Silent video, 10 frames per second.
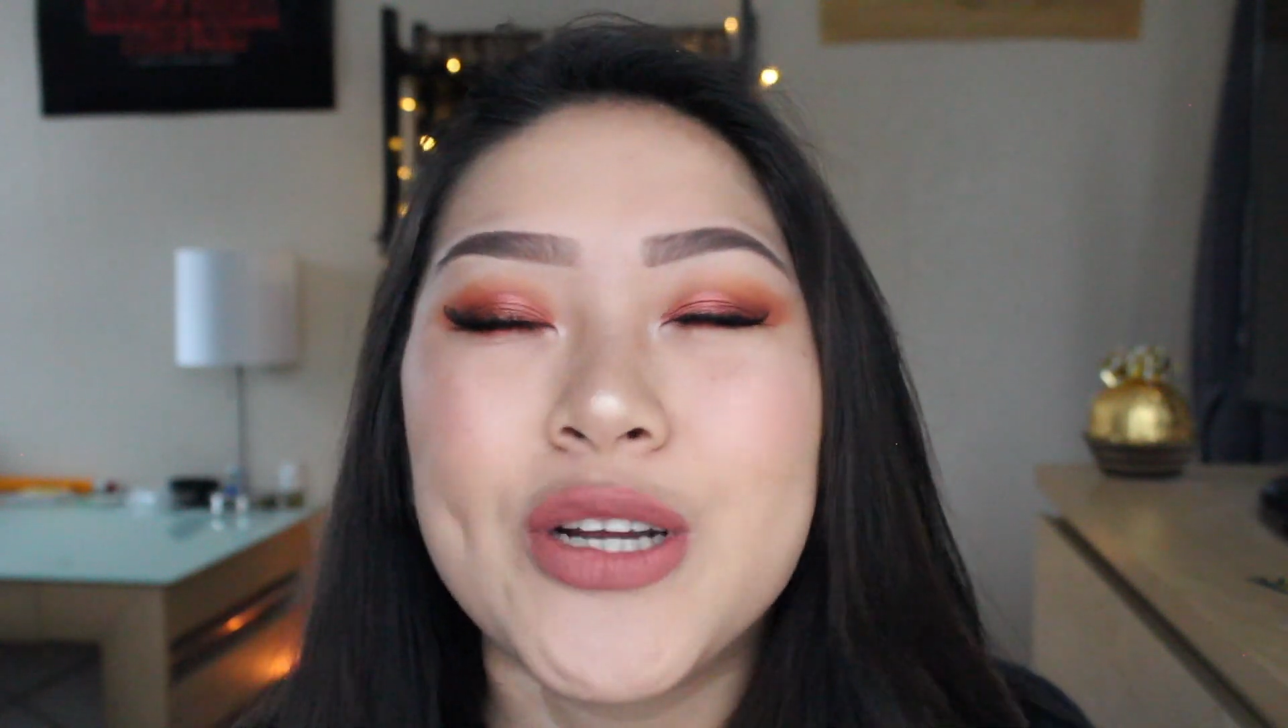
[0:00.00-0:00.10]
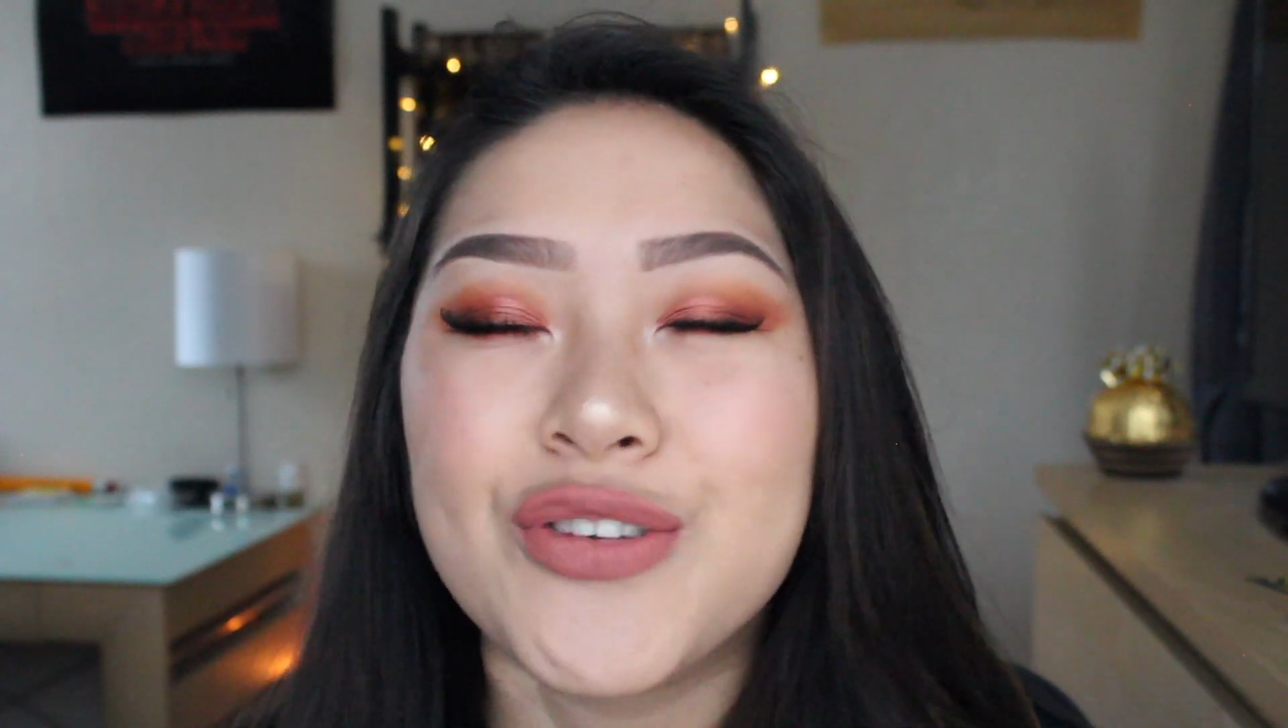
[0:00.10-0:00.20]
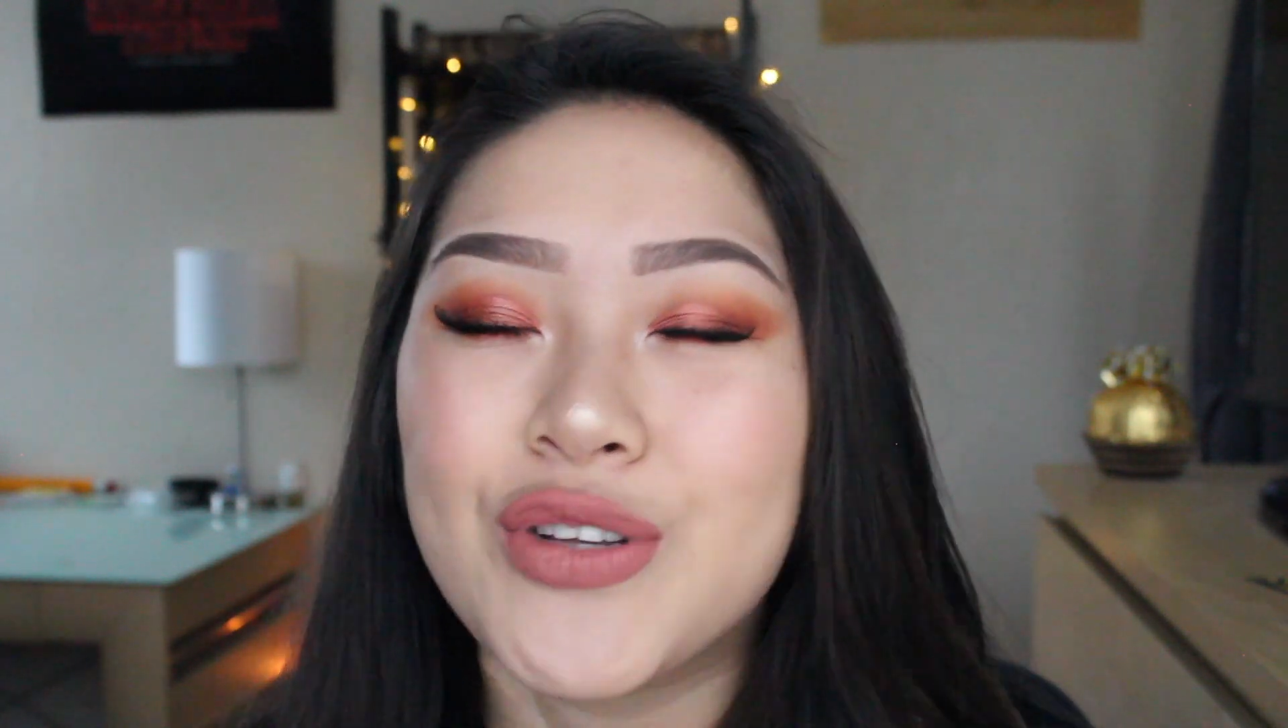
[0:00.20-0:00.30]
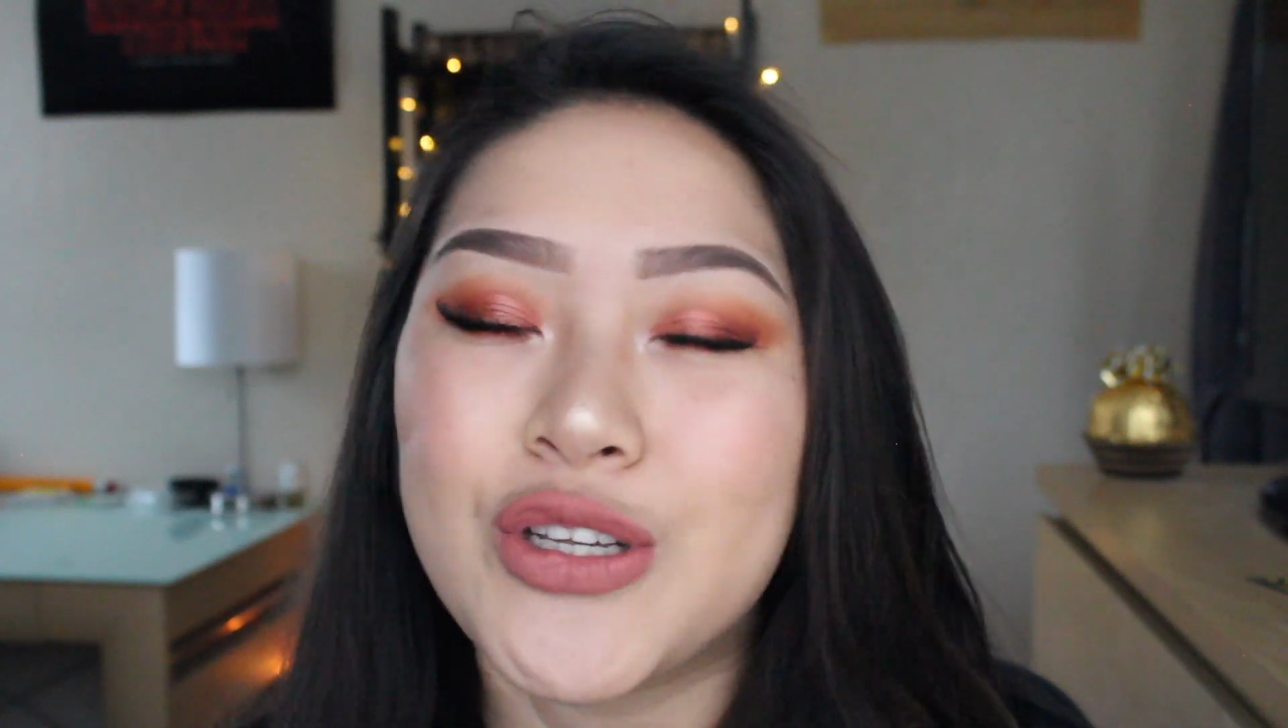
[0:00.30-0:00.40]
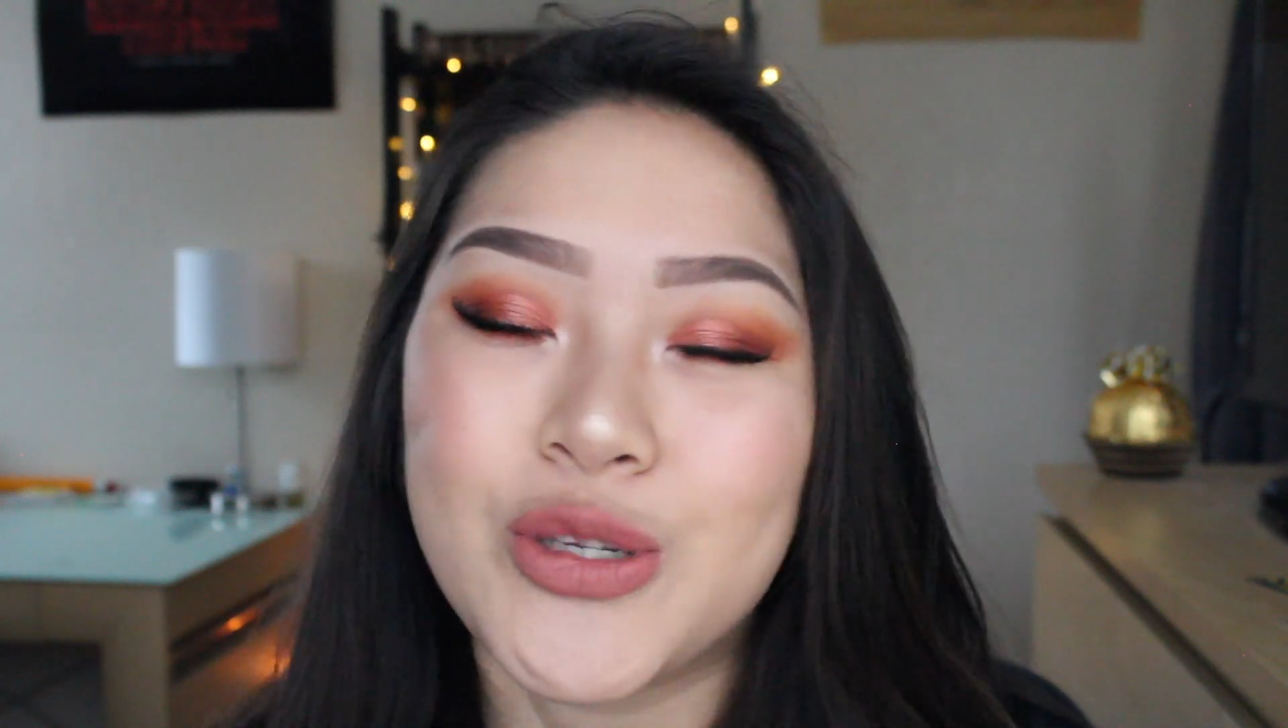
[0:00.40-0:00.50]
much for the